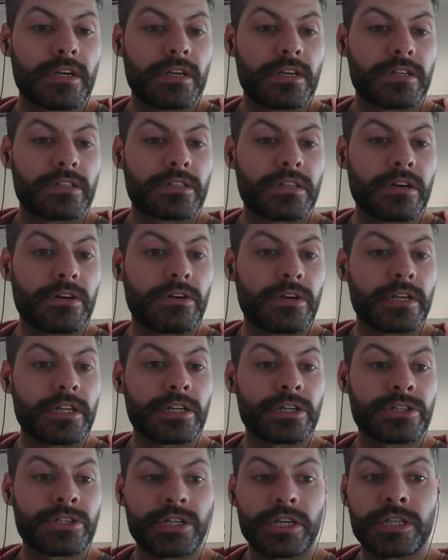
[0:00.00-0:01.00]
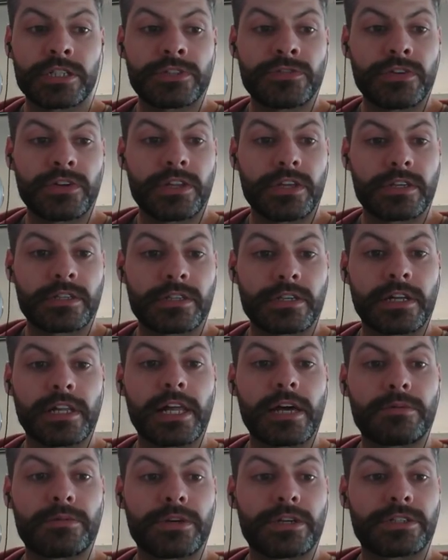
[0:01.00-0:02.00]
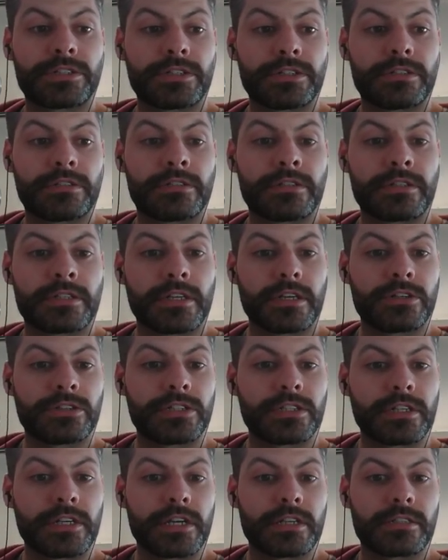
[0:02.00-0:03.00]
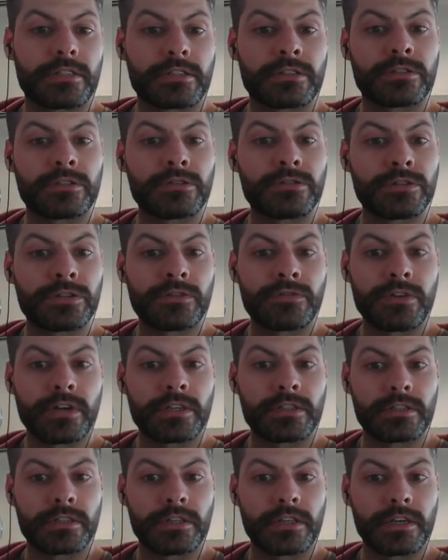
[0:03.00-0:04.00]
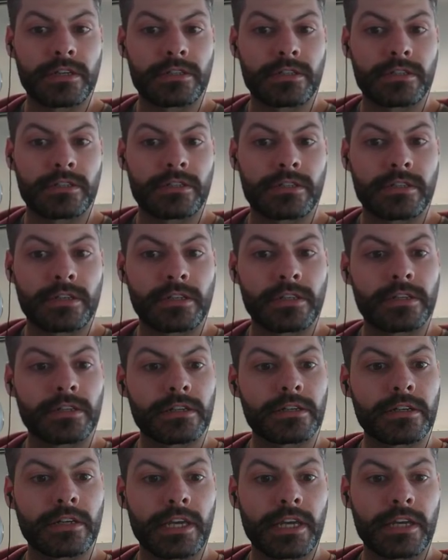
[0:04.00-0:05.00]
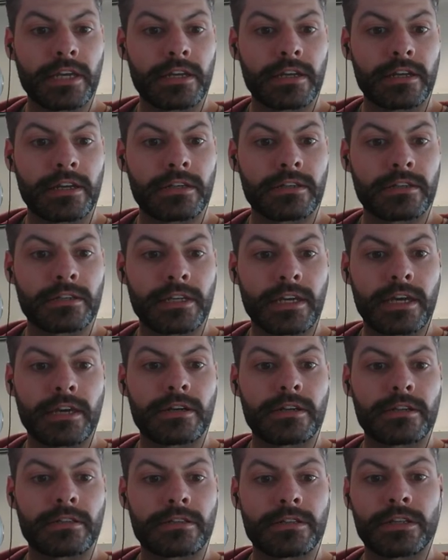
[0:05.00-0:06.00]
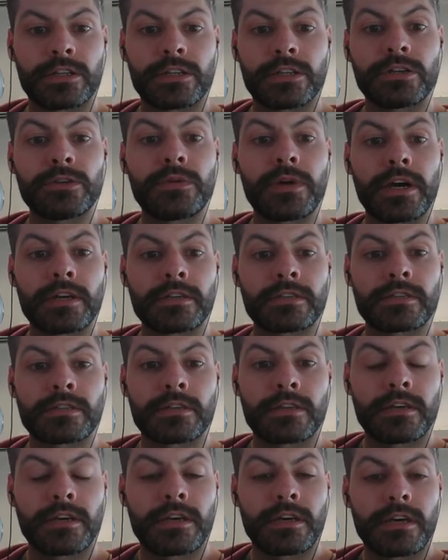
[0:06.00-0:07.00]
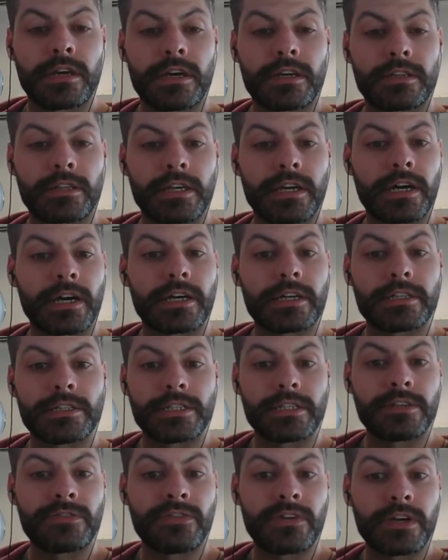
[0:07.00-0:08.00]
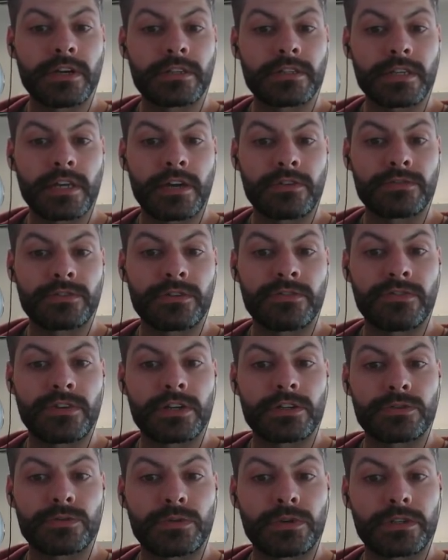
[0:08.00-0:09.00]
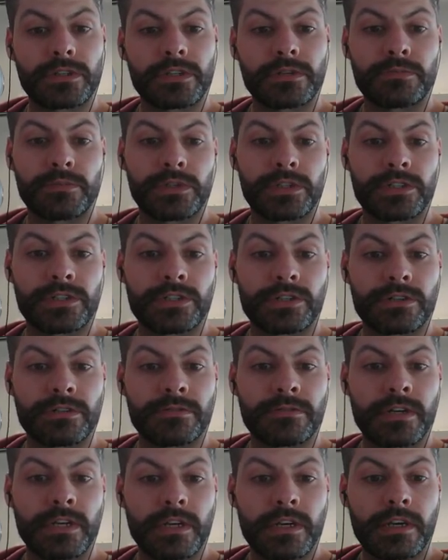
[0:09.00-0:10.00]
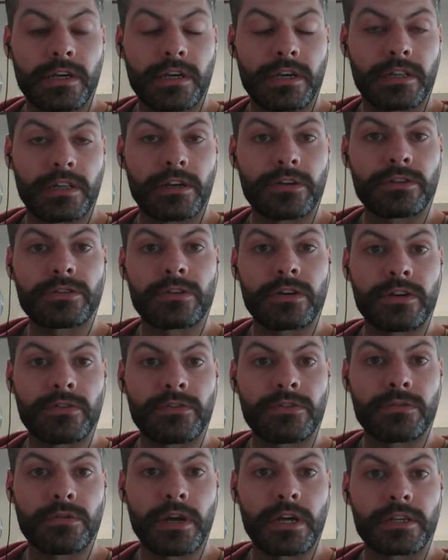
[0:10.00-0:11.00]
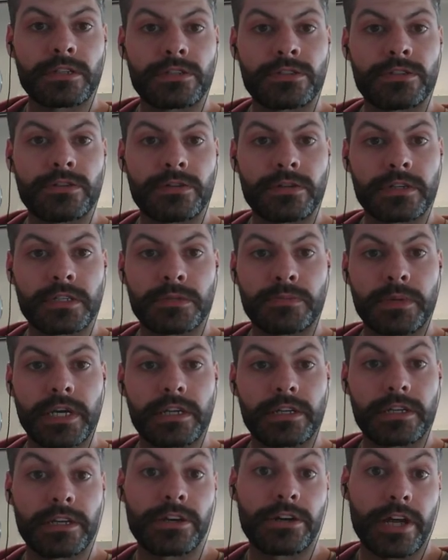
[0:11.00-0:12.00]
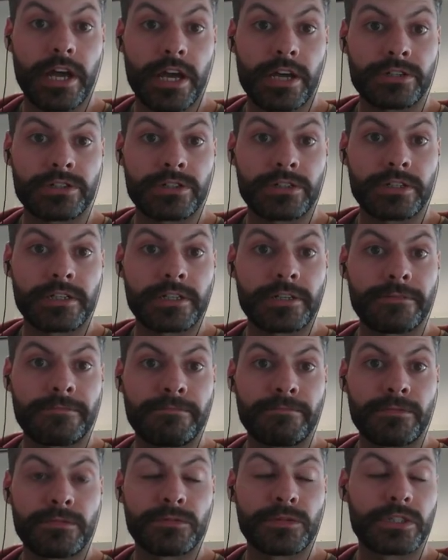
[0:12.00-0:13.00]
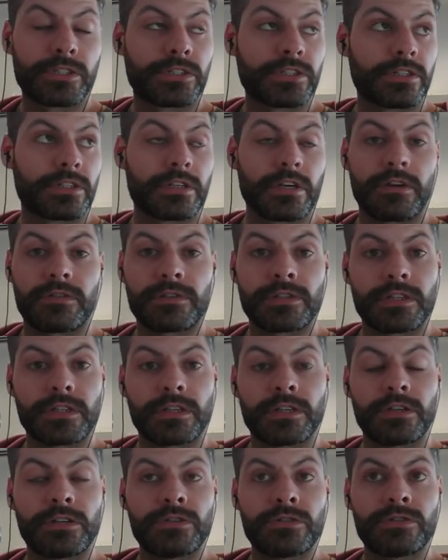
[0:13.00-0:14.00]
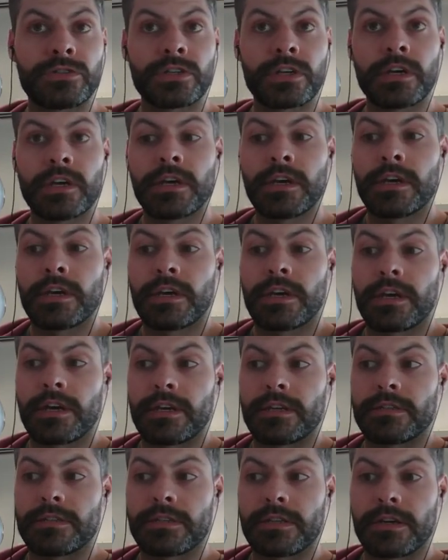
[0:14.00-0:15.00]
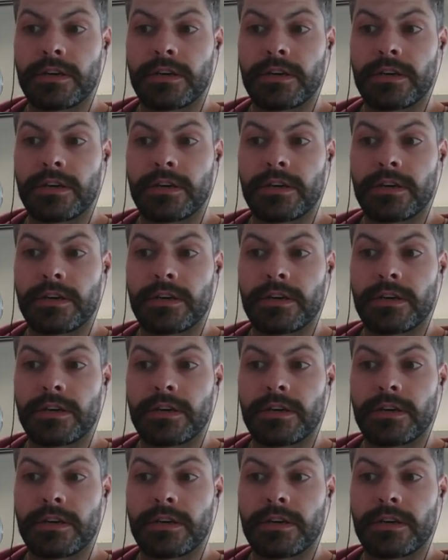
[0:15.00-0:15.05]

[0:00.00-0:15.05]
So in exchange for this collaboration, Celgene gets exclusive rights to license the clinical candidates in the US at the IND phase after phase 1 completion. And they also have the right to expand internationally, which is obviously huge, and